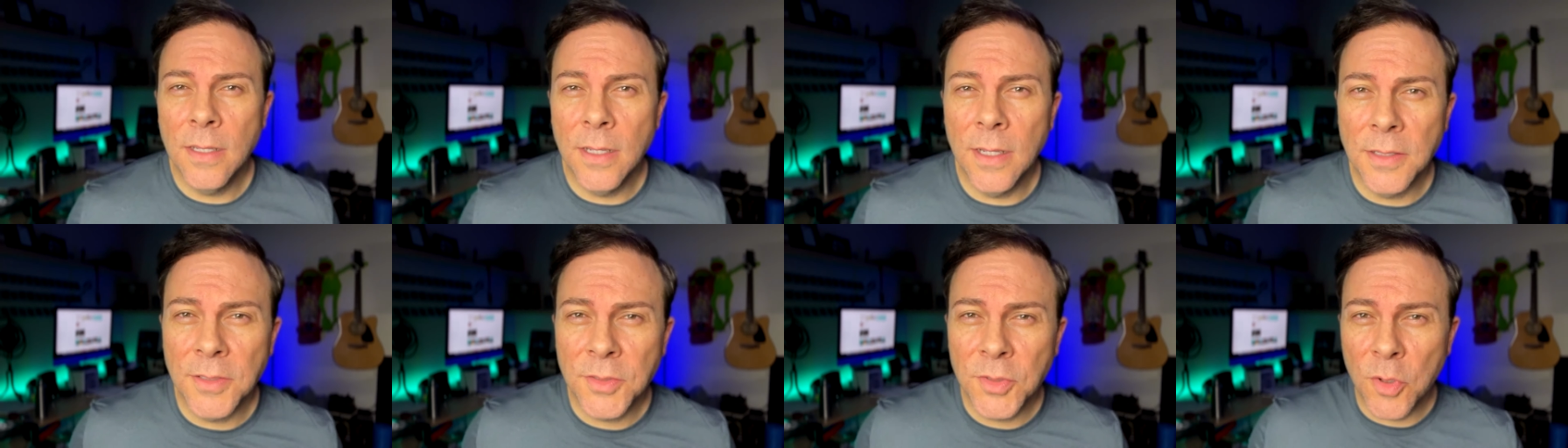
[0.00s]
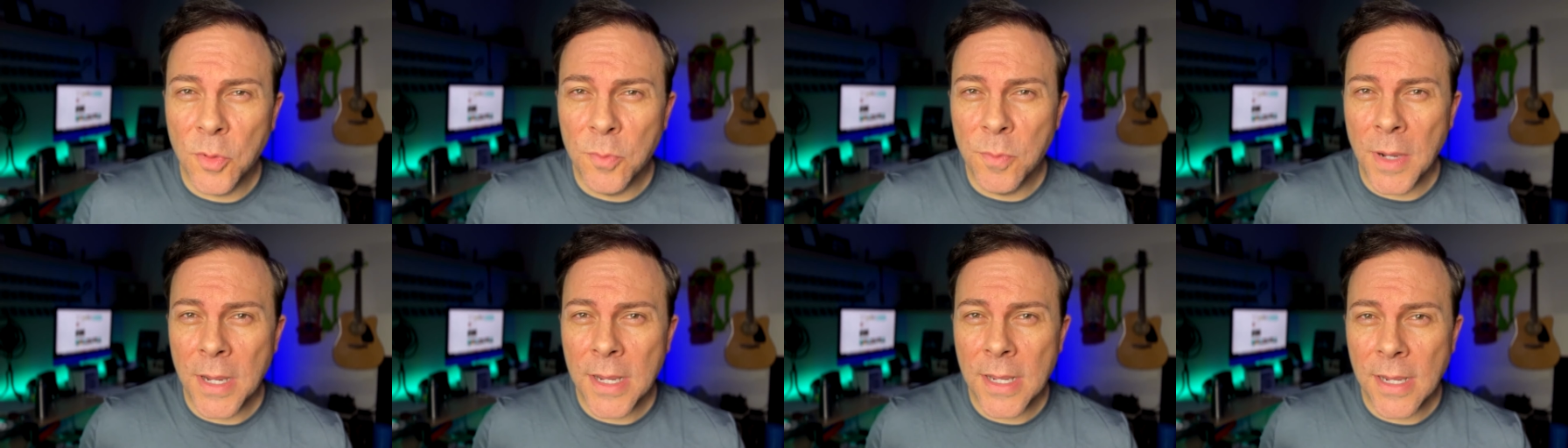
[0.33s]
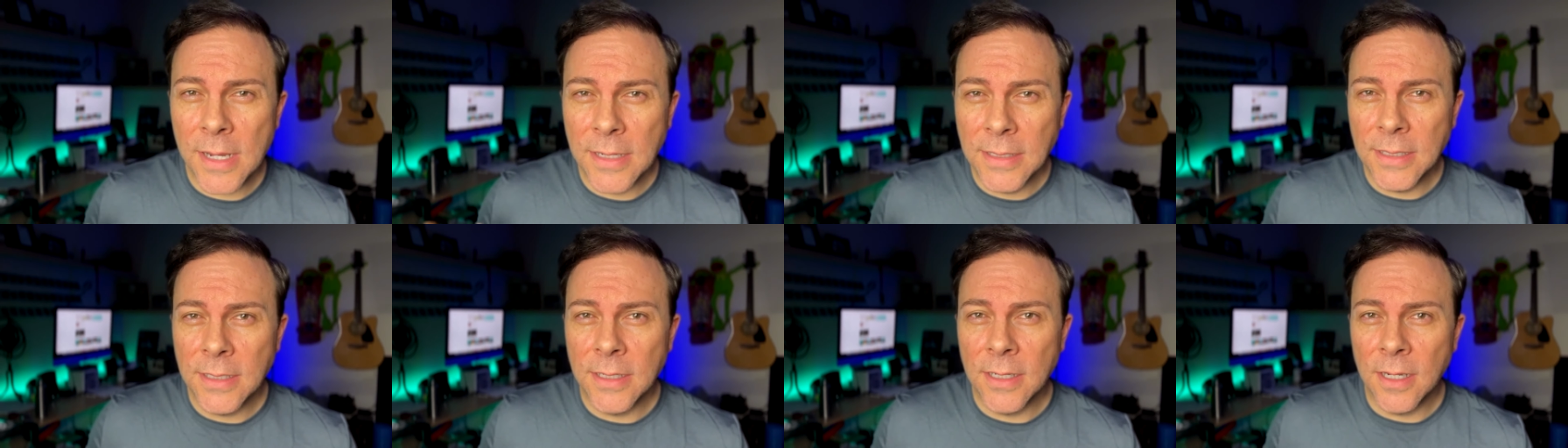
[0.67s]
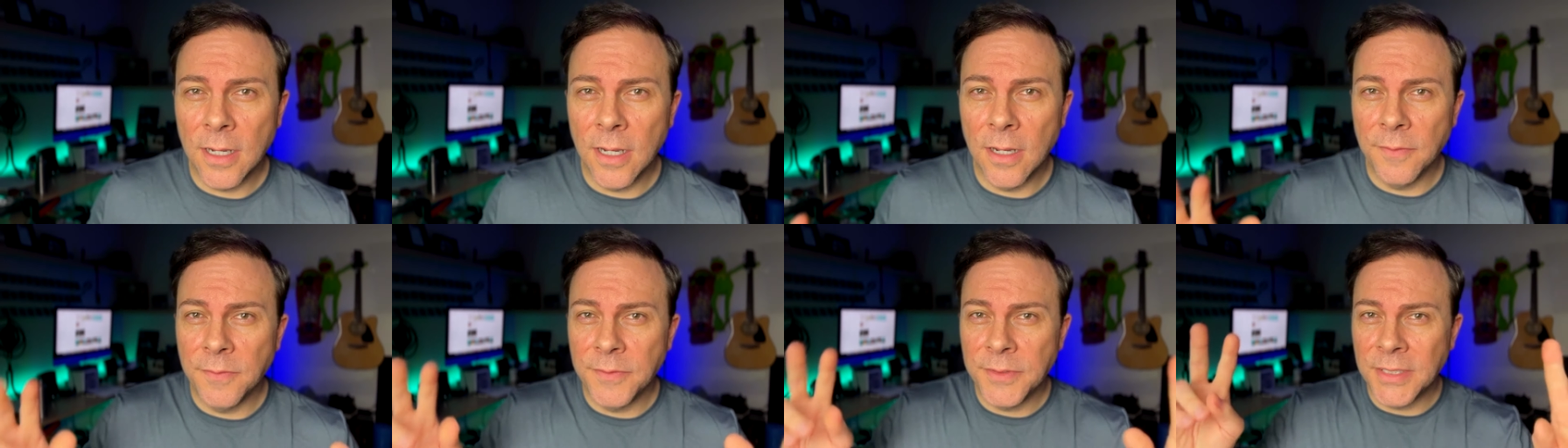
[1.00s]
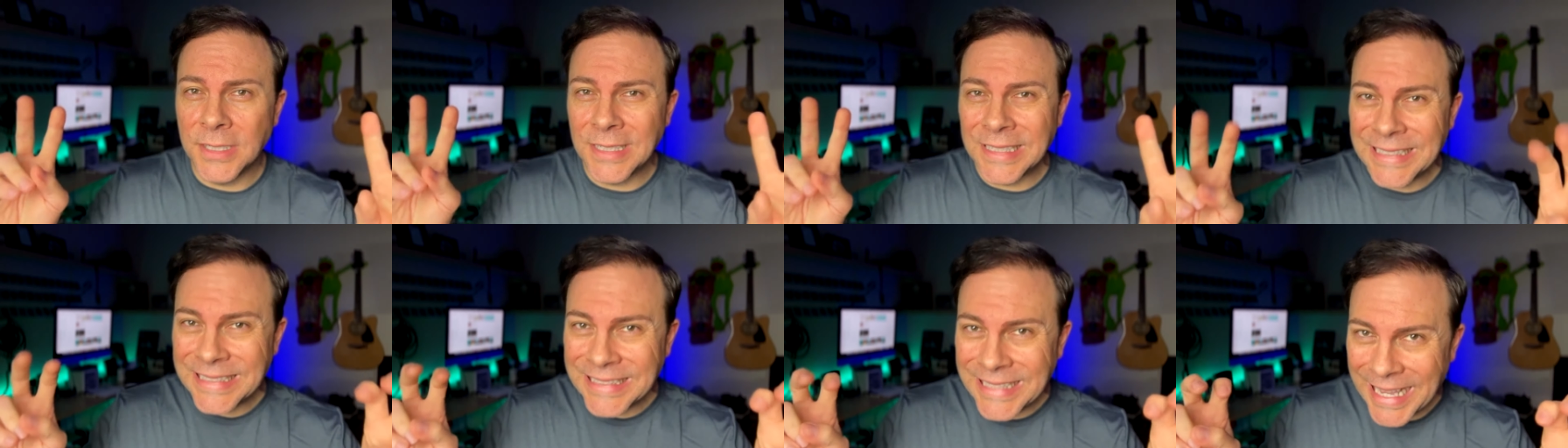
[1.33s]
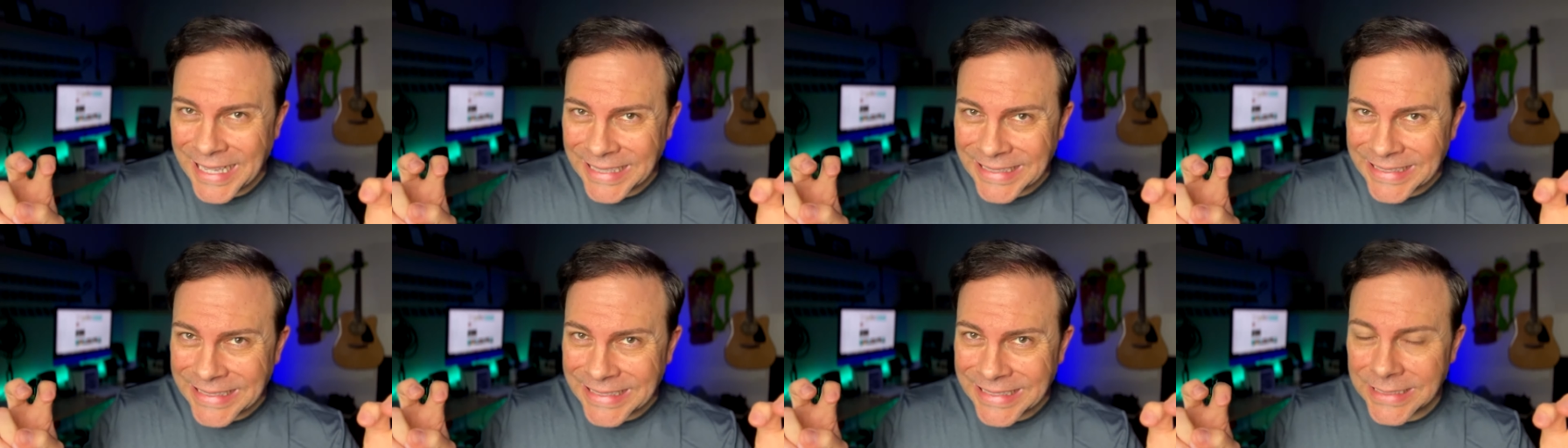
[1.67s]
And so my idea of
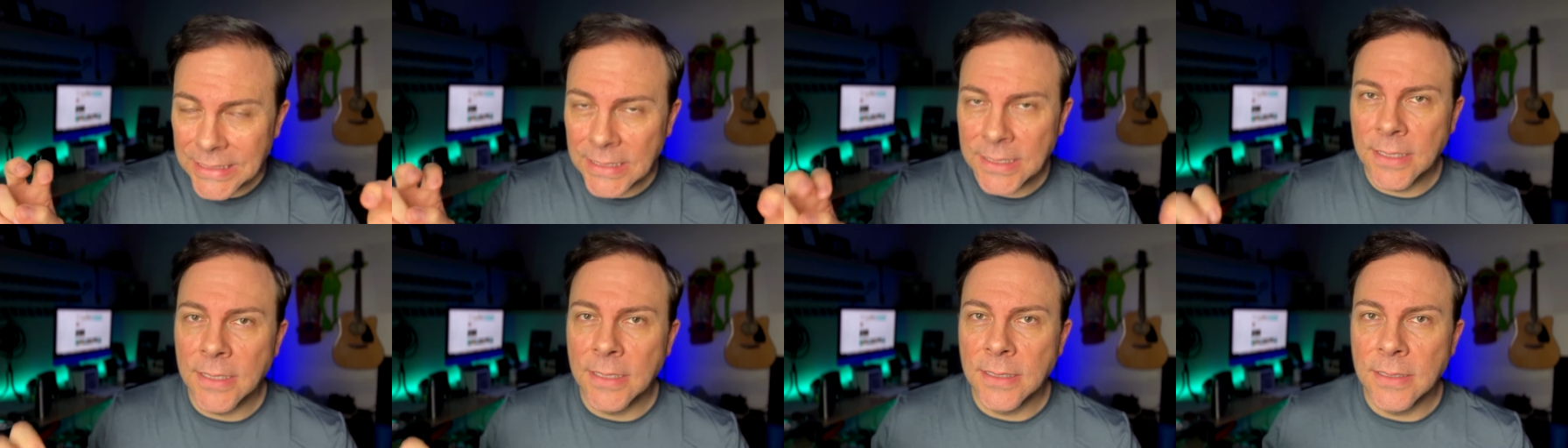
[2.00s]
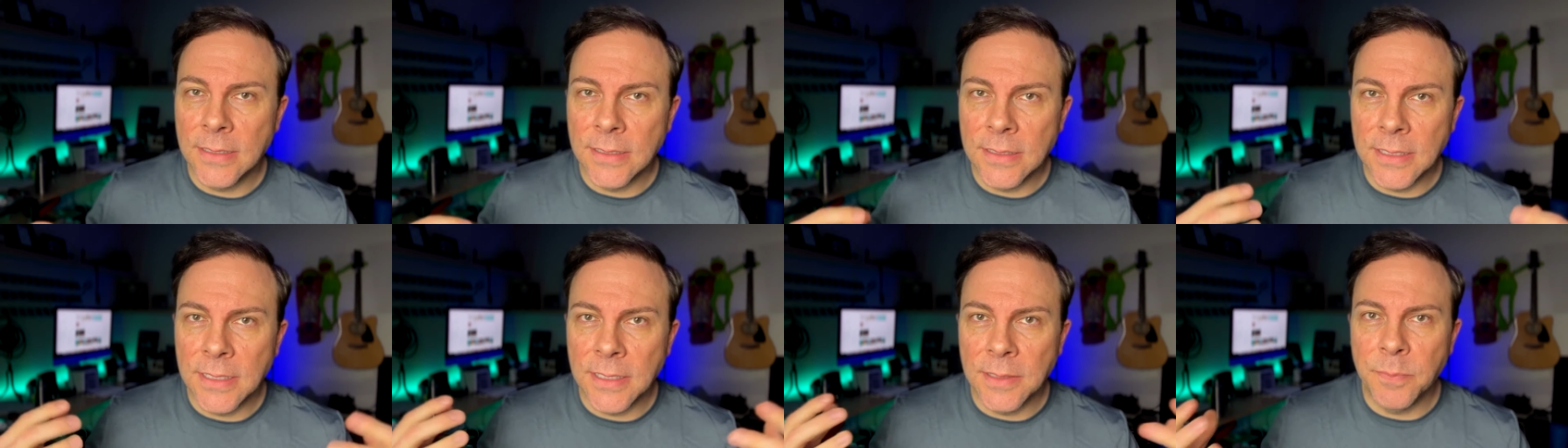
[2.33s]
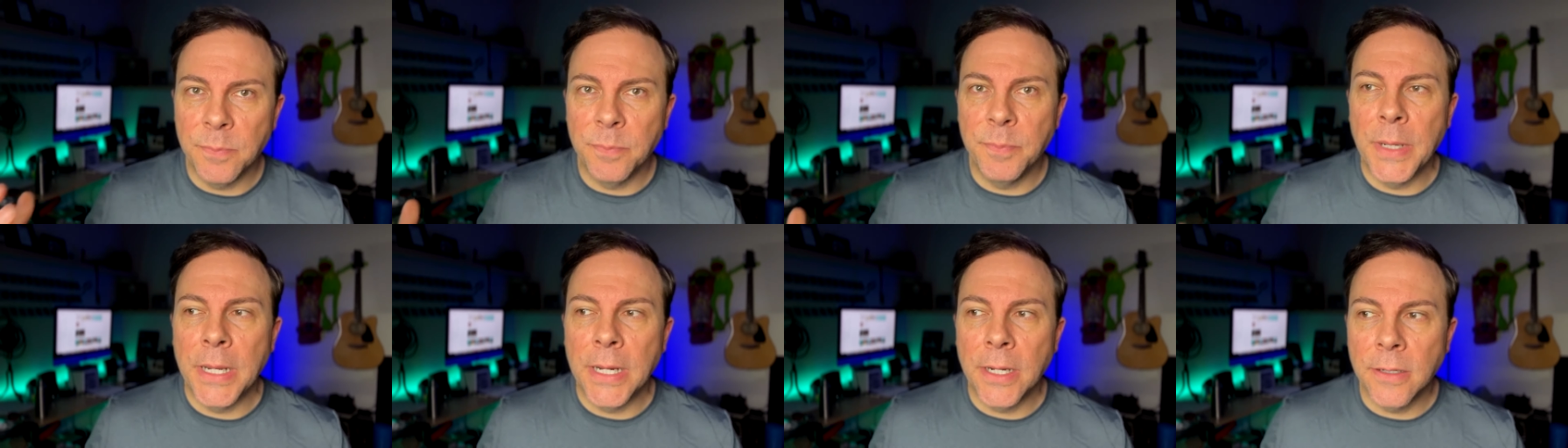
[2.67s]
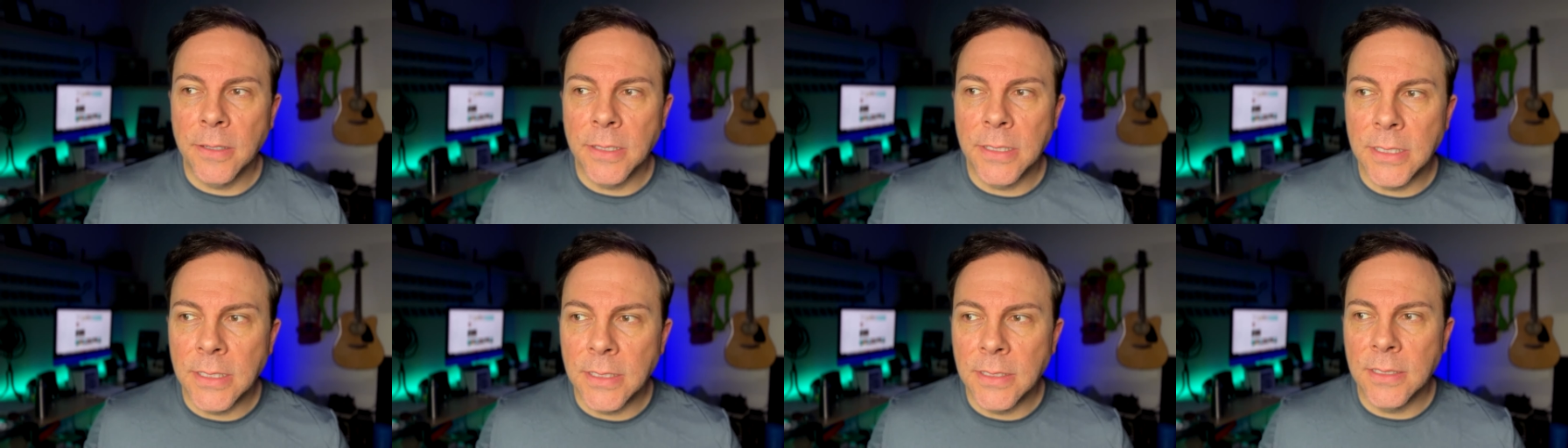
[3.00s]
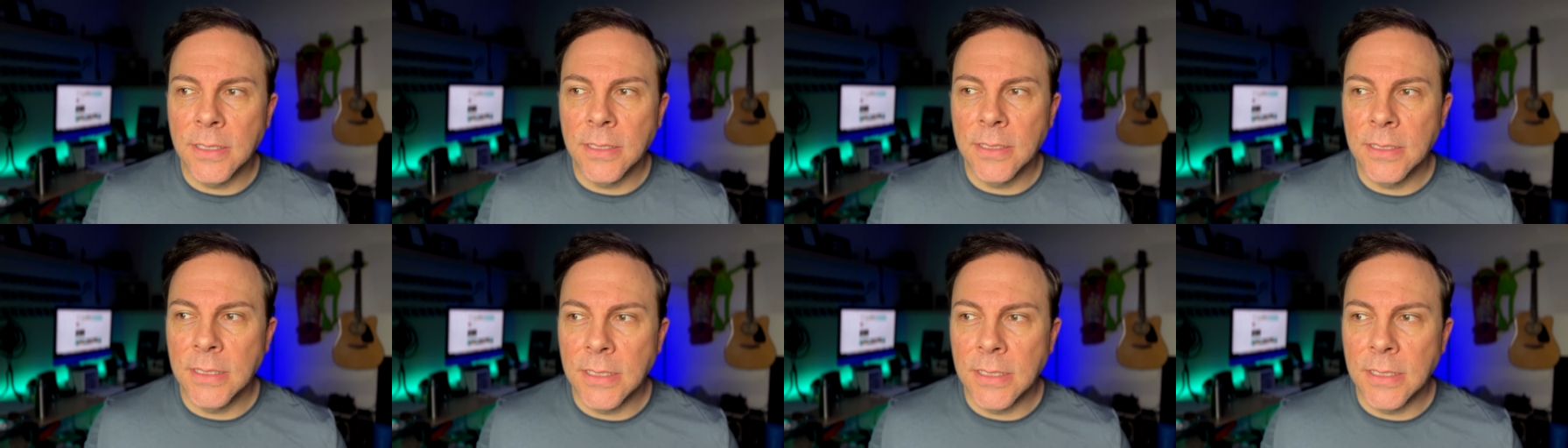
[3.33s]
success can get buried